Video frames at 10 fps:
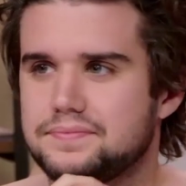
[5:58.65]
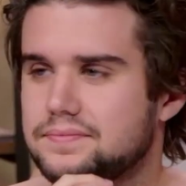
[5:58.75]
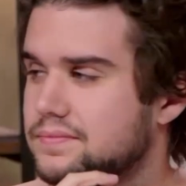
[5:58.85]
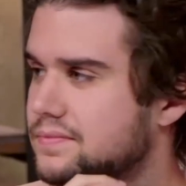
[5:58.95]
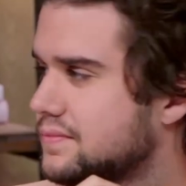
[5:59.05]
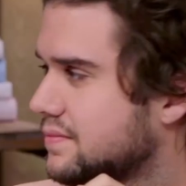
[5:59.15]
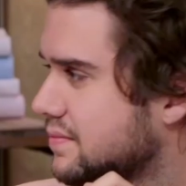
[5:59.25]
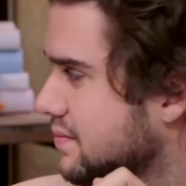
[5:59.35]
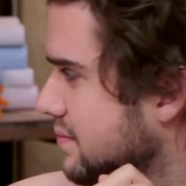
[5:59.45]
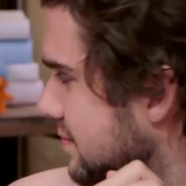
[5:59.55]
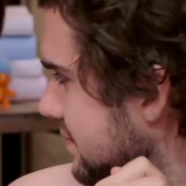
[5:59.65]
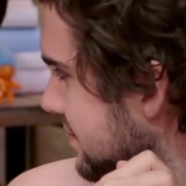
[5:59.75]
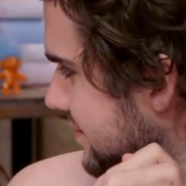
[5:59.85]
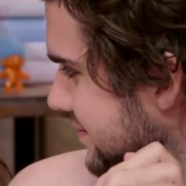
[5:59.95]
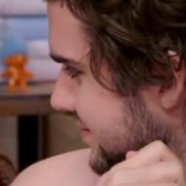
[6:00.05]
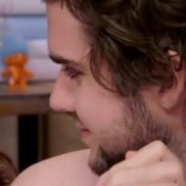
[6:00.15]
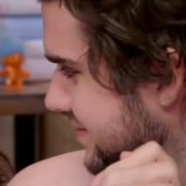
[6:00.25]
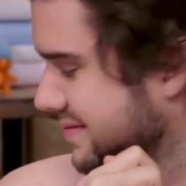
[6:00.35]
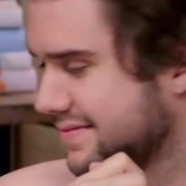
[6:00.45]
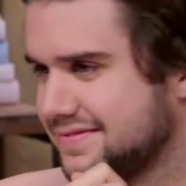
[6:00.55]

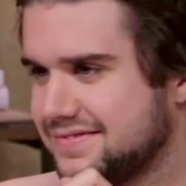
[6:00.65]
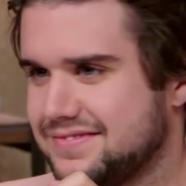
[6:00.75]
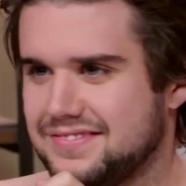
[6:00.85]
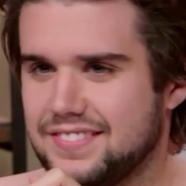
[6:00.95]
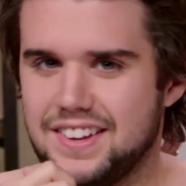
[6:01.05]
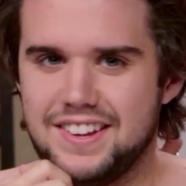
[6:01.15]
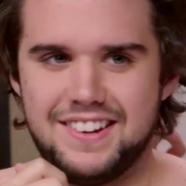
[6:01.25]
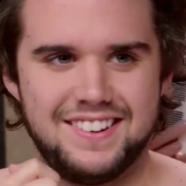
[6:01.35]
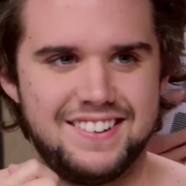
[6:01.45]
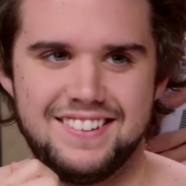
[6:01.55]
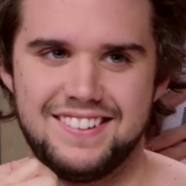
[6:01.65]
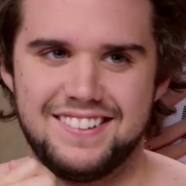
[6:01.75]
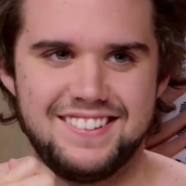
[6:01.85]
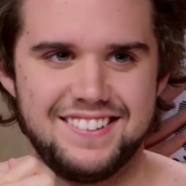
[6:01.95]
This person isn't speaking.